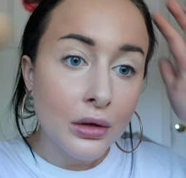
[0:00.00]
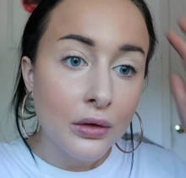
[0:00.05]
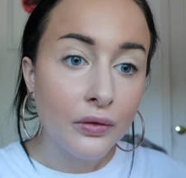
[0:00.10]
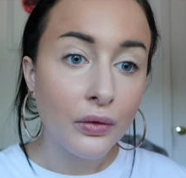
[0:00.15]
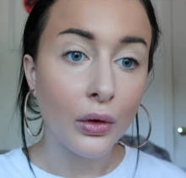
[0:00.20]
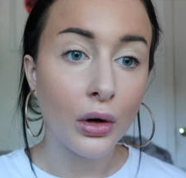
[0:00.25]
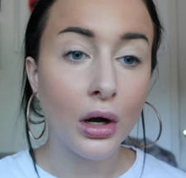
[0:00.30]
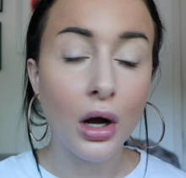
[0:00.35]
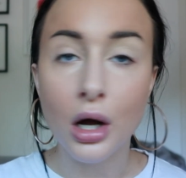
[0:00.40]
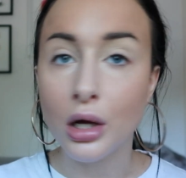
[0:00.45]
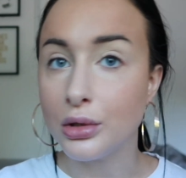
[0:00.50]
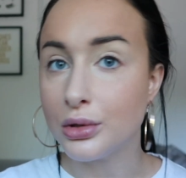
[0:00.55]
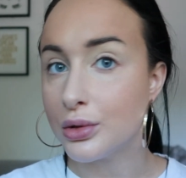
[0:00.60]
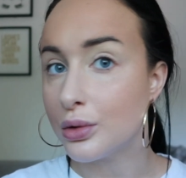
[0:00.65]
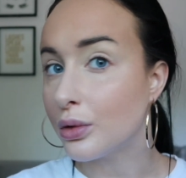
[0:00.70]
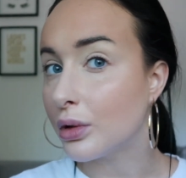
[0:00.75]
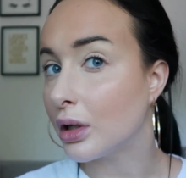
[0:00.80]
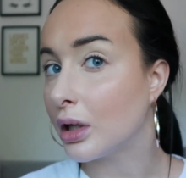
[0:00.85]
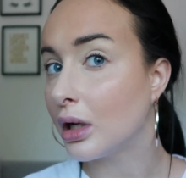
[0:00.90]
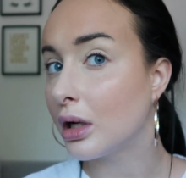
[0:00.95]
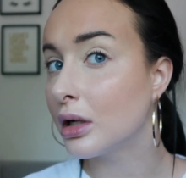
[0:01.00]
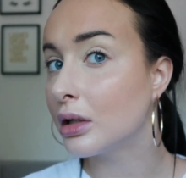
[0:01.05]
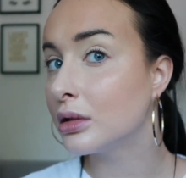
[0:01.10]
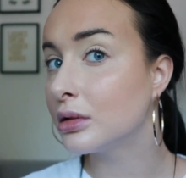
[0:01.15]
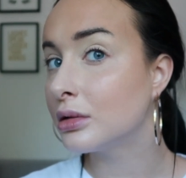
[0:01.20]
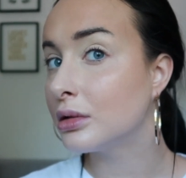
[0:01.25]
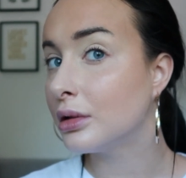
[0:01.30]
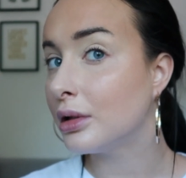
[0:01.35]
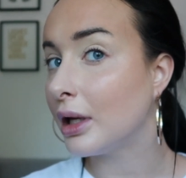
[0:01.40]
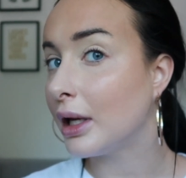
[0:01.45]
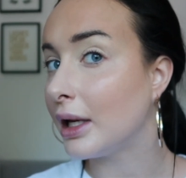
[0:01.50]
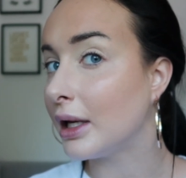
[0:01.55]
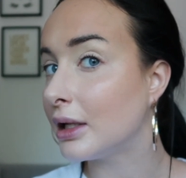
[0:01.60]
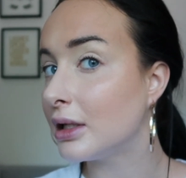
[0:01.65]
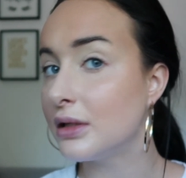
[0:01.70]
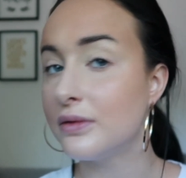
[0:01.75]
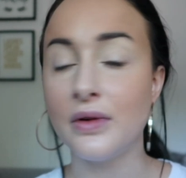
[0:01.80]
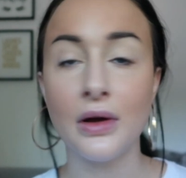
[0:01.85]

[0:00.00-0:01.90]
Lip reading: for contour and